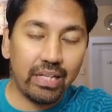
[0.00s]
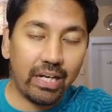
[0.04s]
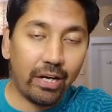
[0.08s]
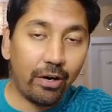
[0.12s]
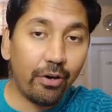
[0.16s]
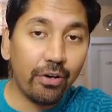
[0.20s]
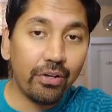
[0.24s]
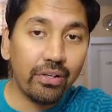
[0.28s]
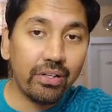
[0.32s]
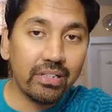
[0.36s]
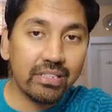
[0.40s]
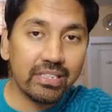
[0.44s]

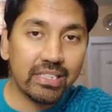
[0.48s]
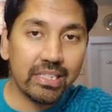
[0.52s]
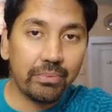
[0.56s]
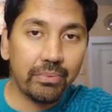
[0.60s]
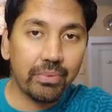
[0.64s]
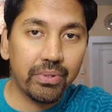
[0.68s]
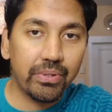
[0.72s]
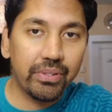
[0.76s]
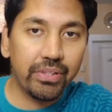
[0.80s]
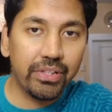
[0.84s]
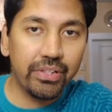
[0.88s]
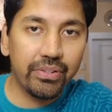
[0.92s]
audience that we
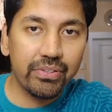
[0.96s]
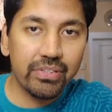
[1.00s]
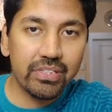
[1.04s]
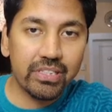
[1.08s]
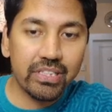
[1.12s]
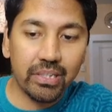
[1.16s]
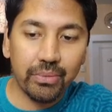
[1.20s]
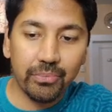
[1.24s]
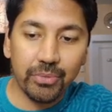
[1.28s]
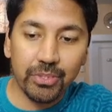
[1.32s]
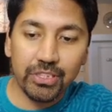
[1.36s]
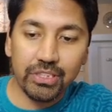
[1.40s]
were
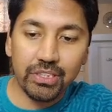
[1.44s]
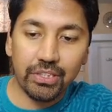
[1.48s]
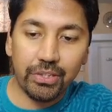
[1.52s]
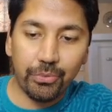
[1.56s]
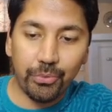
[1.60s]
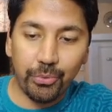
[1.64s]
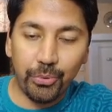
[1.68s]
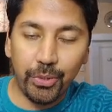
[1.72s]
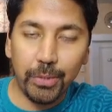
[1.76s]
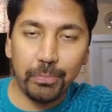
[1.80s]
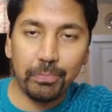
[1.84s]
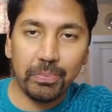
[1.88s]
using was a
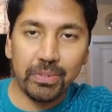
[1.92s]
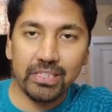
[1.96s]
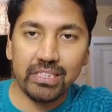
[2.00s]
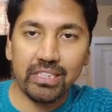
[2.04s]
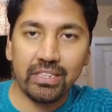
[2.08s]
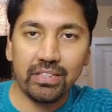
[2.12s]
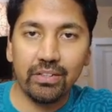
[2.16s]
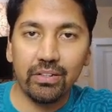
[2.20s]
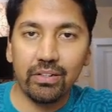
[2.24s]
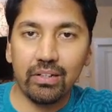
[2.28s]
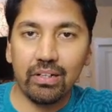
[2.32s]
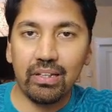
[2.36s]
3%
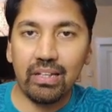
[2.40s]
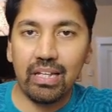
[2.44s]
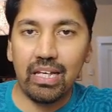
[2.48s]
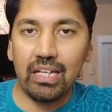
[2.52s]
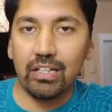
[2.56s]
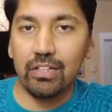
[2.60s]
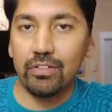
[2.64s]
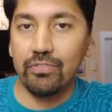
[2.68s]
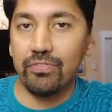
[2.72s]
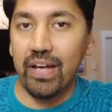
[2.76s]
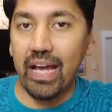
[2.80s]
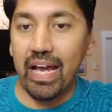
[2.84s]

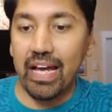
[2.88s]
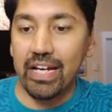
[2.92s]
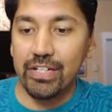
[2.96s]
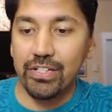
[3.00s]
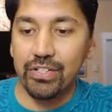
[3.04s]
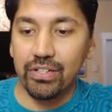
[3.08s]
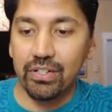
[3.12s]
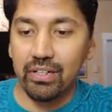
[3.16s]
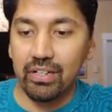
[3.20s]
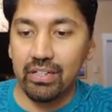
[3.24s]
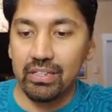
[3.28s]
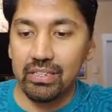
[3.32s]
lookalike of add
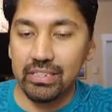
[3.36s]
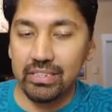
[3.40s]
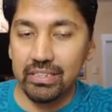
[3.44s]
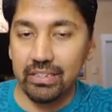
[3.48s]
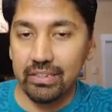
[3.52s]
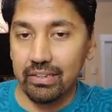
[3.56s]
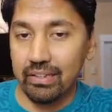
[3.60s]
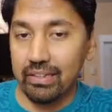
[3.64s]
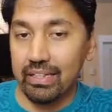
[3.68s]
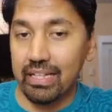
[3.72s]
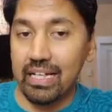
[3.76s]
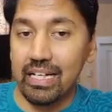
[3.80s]
to carts in
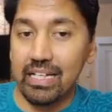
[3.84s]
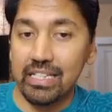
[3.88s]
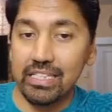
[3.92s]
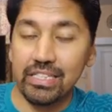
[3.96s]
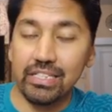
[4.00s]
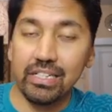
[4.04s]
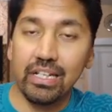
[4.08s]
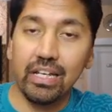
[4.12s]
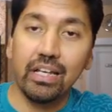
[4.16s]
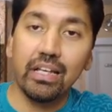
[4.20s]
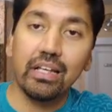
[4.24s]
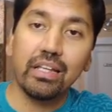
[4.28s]
the last